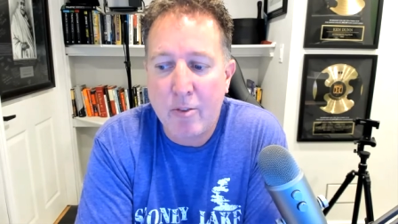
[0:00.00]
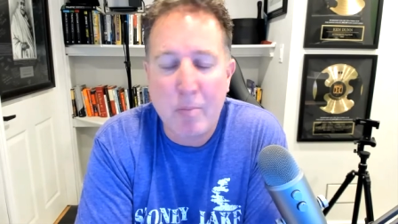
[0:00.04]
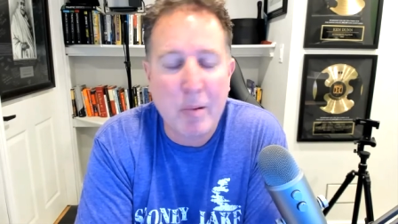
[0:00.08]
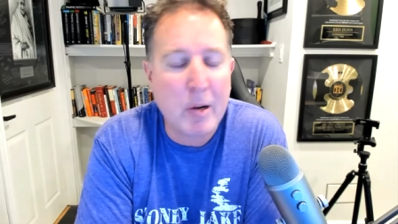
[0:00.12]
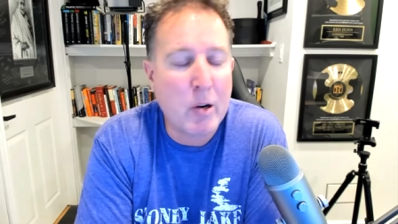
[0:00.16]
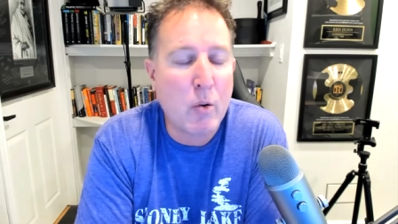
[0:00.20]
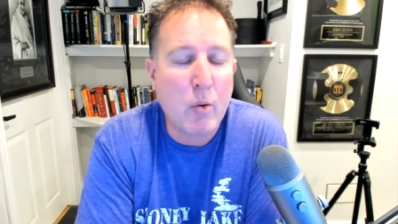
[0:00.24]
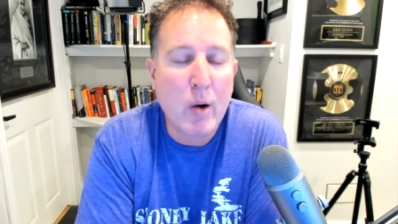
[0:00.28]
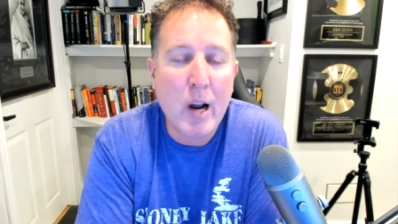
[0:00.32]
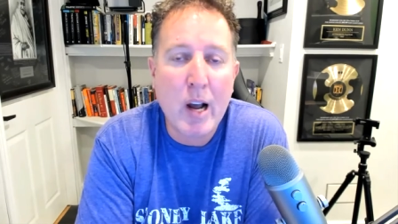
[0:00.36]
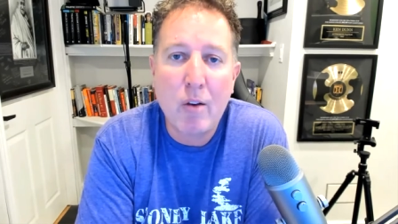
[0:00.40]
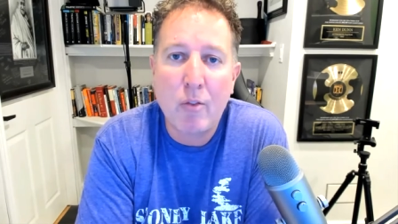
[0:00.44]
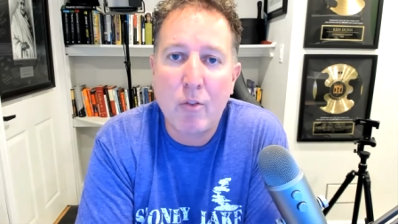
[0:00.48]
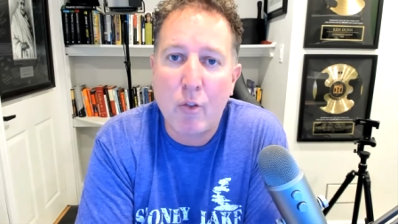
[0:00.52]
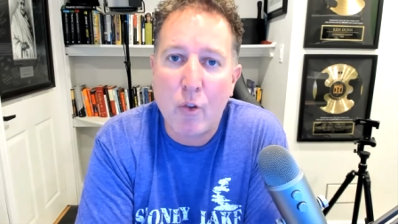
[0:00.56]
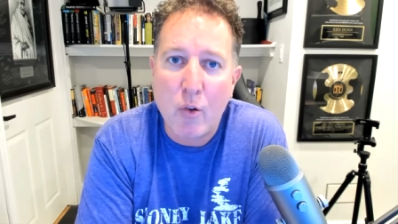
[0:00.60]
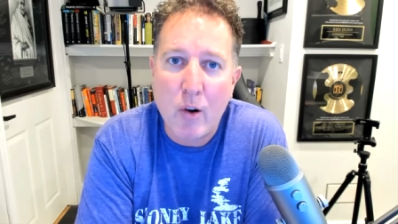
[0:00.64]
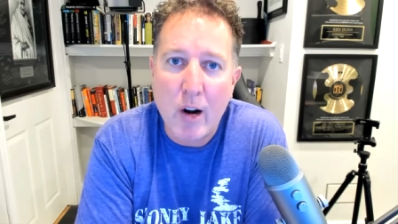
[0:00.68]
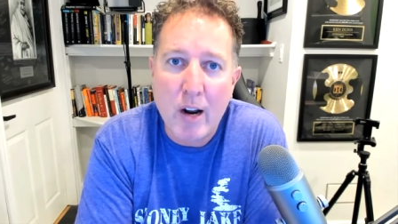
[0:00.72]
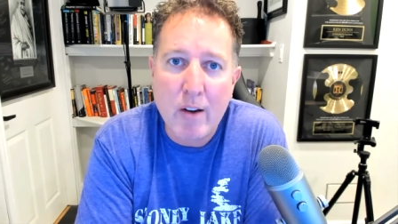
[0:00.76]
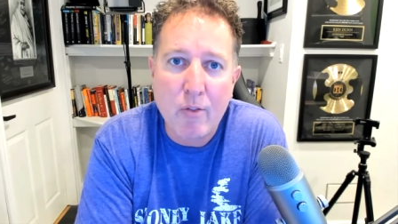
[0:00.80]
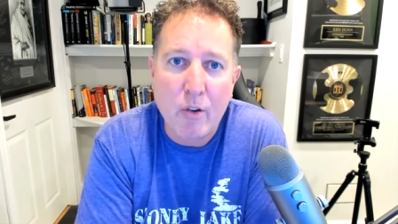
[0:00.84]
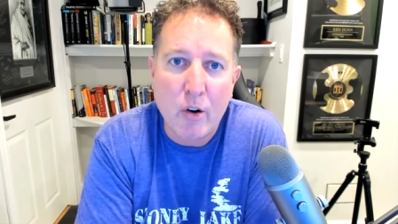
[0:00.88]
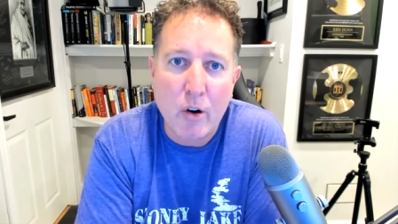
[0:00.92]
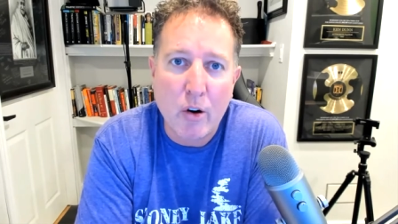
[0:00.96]
around
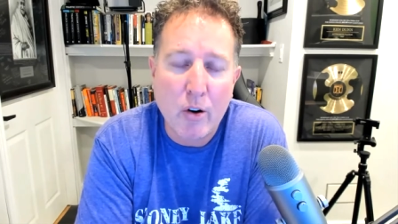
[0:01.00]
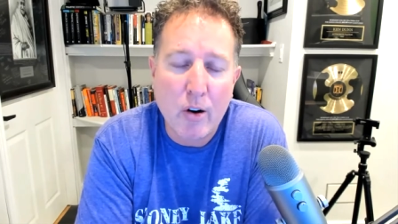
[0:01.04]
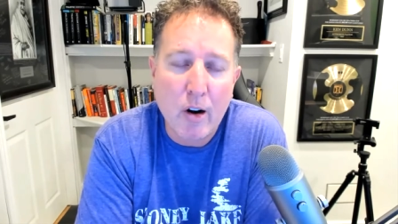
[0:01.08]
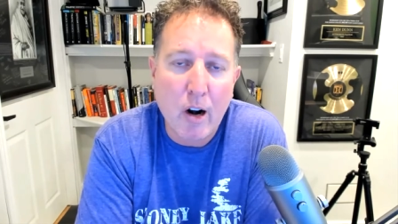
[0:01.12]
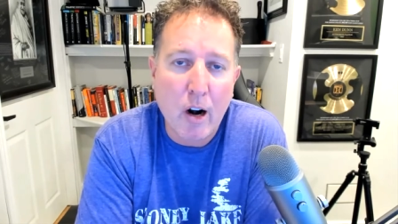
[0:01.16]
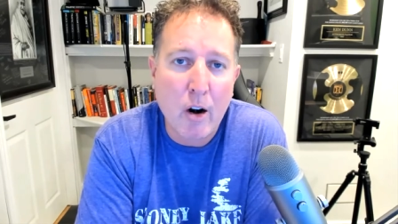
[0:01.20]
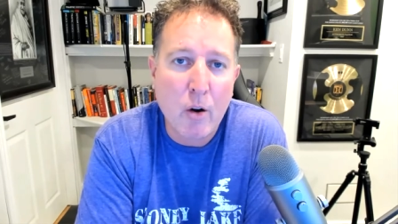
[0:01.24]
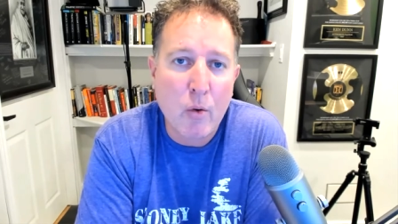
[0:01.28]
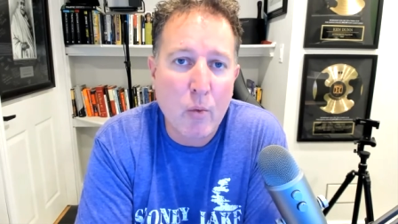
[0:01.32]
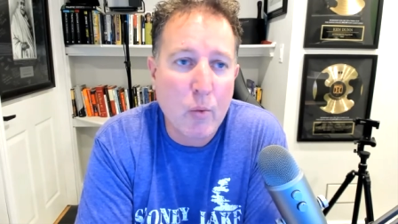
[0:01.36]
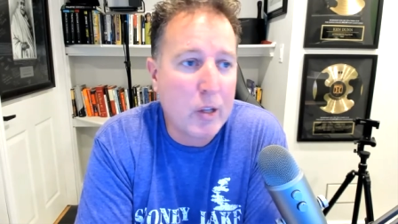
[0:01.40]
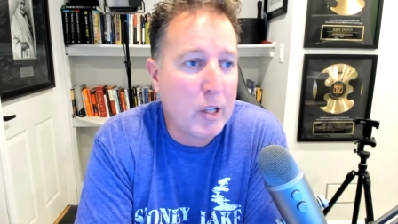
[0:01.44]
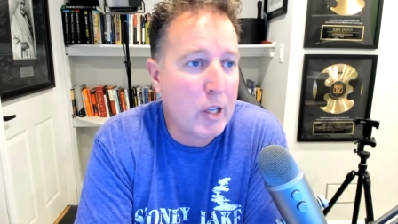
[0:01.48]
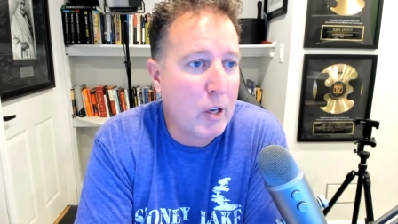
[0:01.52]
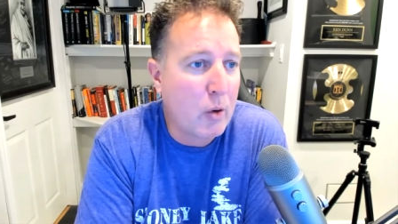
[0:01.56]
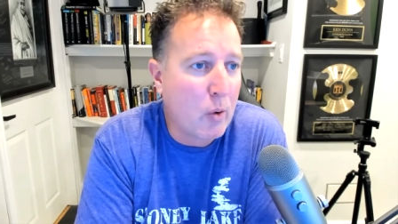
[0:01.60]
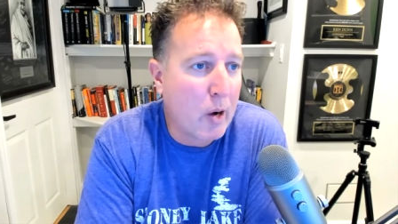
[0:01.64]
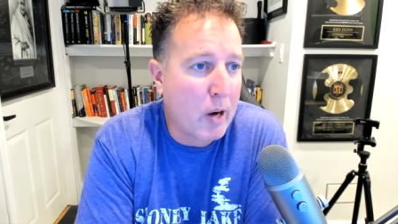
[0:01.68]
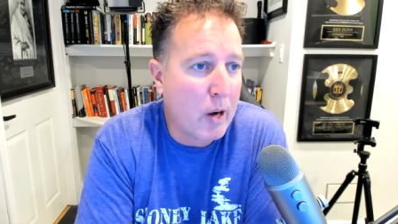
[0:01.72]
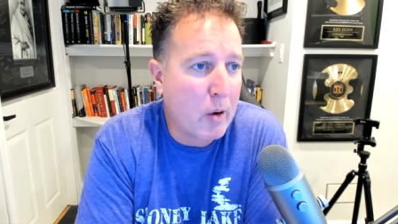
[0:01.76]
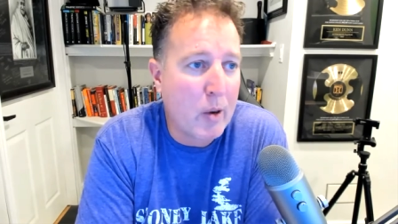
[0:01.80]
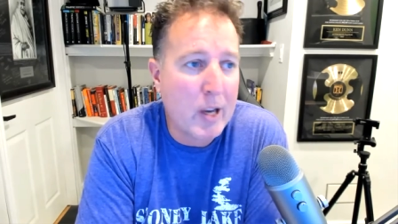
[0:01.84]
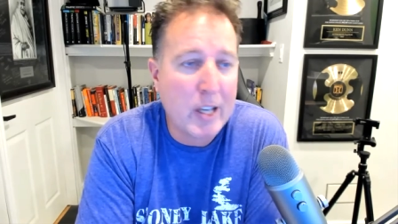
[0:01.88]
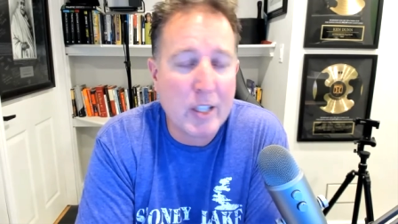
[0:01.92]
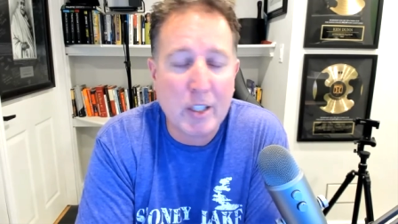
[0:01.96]
forever are really
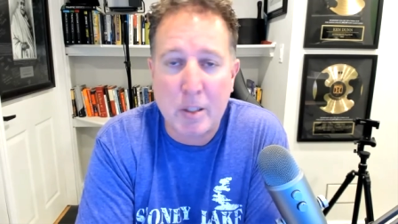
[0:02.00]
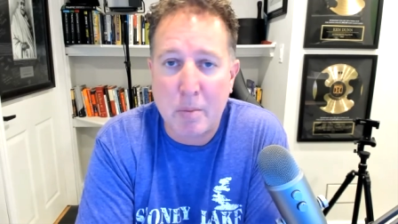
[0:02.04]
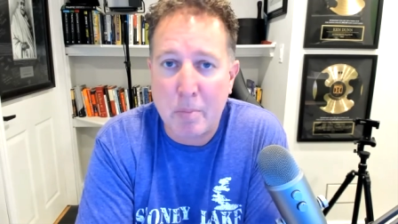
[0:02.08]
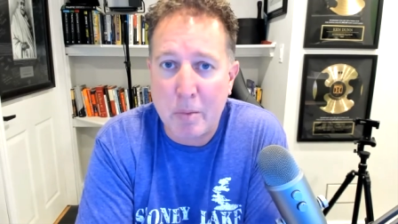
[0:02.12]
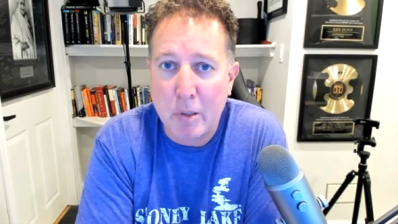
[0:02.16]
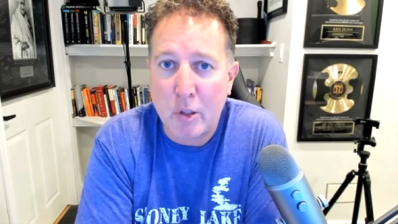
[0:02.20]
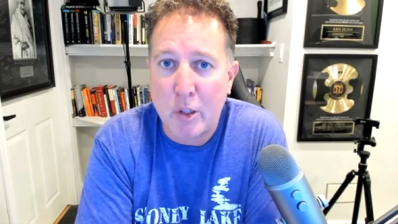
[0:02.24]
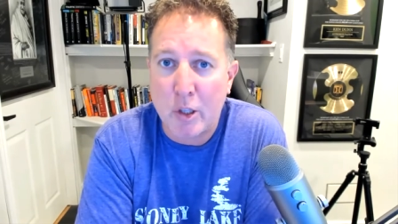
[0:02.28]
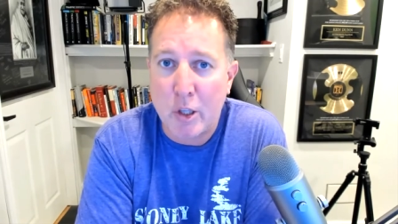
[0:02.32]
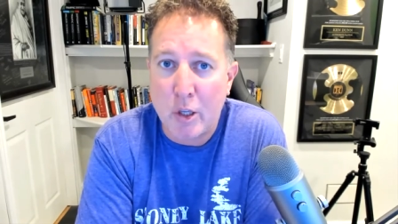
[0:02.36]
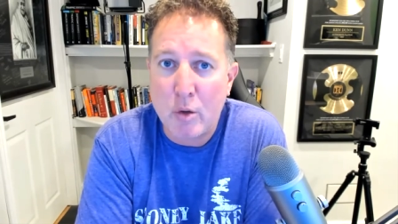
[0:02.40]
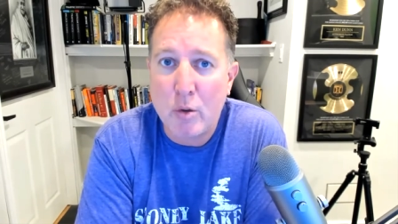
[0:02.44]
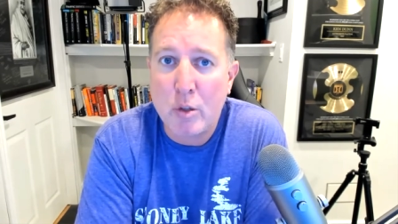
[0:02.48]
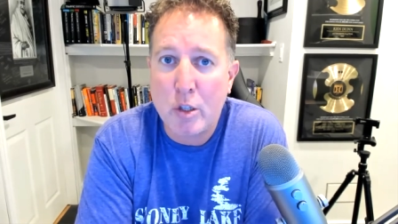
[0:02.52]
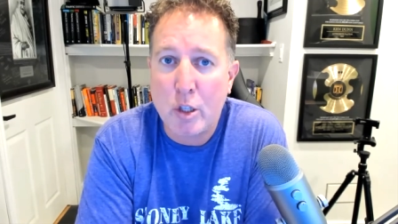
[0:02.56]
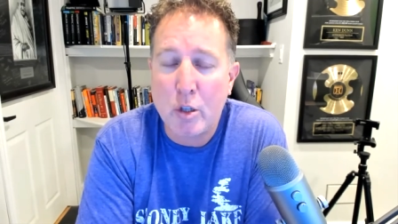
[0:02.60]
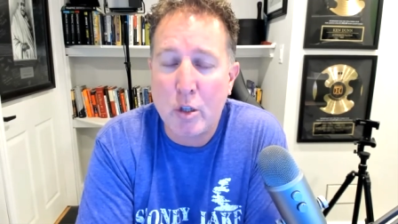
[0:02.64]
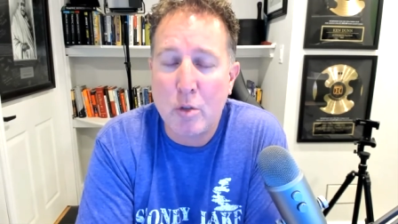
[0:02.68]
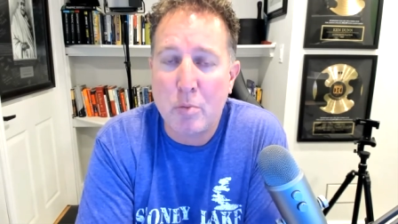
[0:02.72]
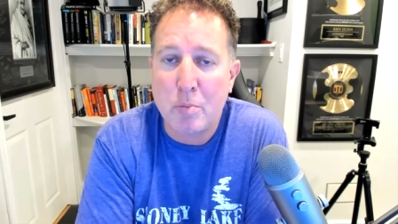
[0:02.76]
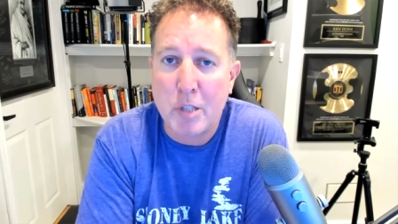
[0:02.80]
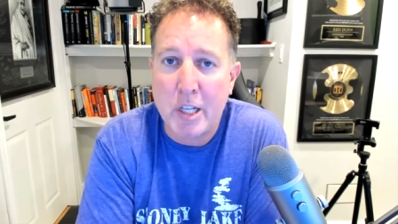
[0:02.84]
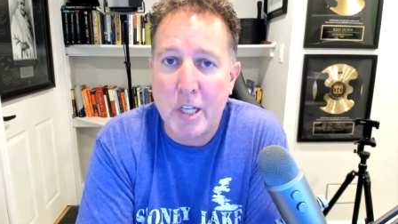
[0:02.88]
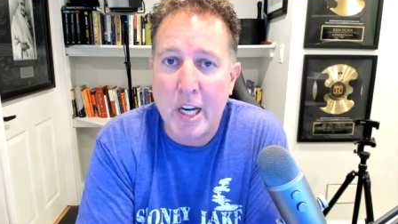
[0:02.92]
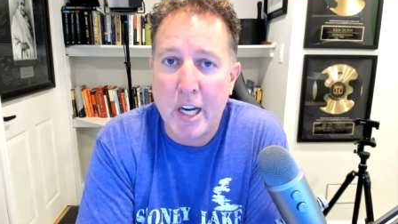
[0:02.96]
great ways to build a
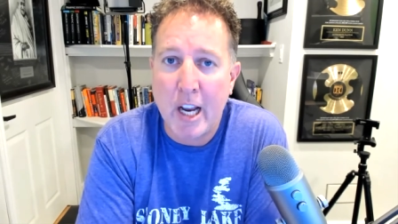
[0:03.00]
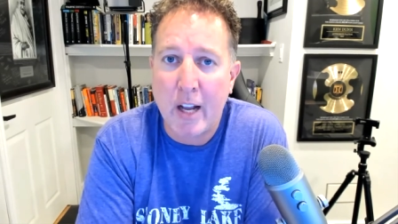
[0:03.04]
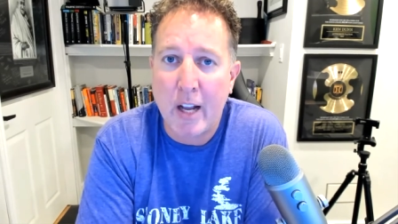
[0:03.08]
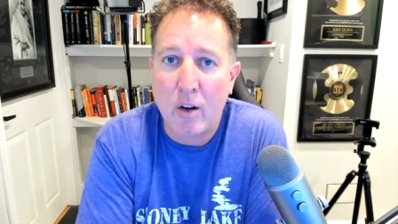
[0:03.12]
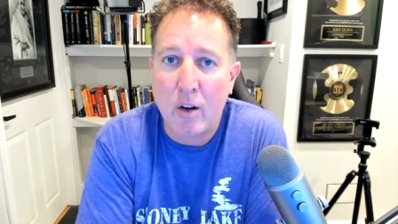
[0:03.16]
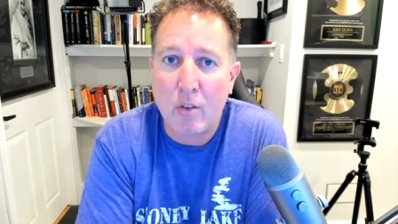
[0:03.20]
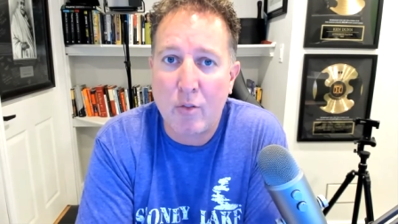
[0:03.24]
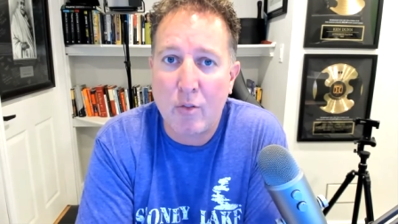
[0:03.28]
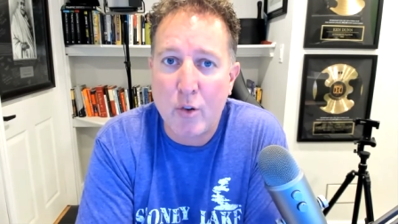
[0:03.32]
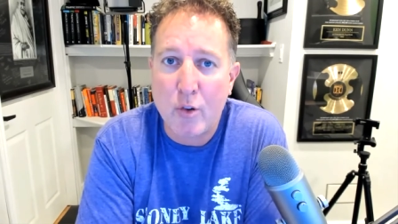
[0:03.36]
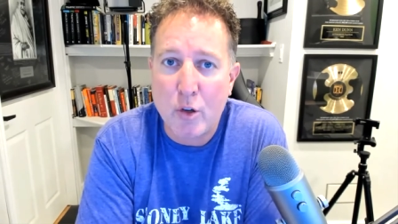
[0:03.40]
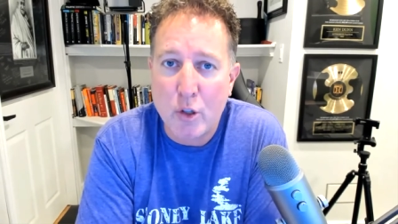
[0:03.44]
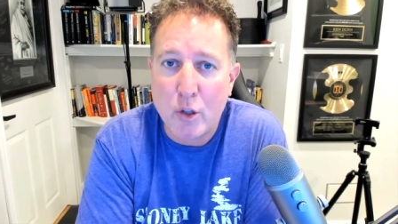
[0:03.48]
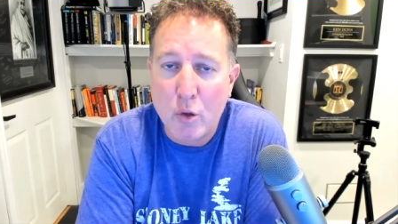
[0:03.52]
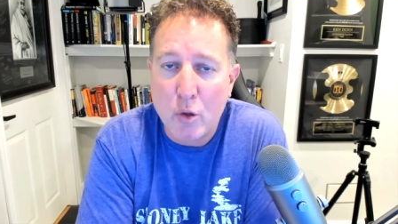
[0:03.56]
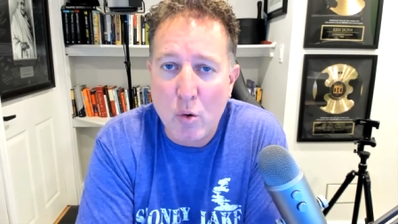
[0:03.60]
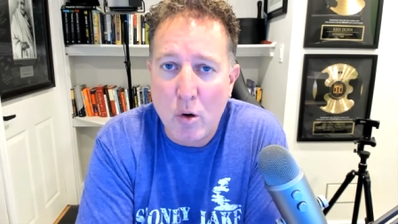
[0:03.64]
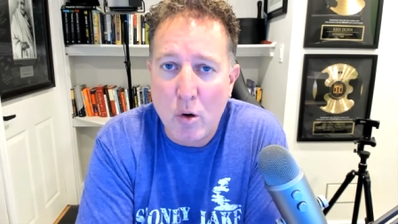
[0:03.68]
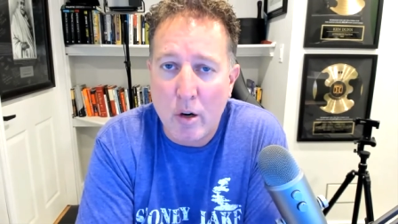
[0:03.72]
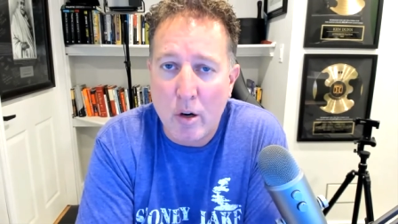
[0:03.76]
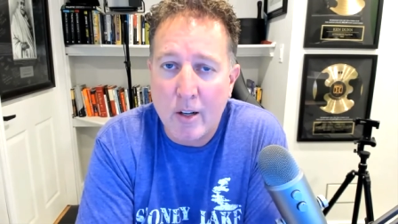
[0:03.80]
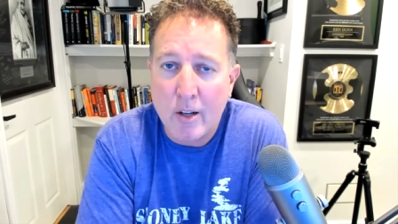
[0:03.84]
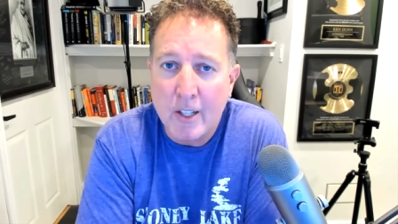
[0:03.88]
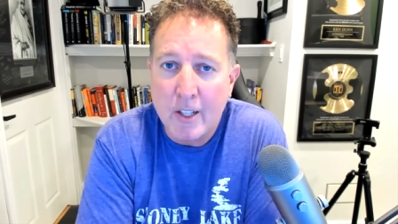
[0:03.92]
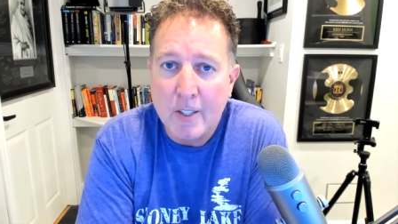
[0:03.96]
YouTube channel for
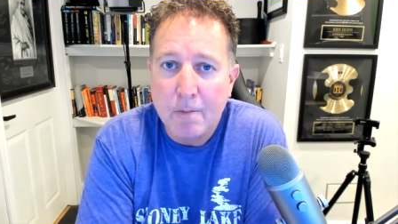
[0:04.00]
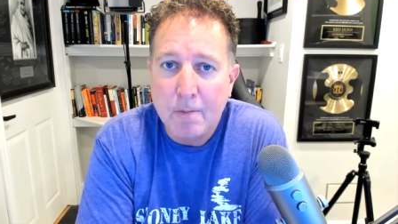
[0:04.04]
sure,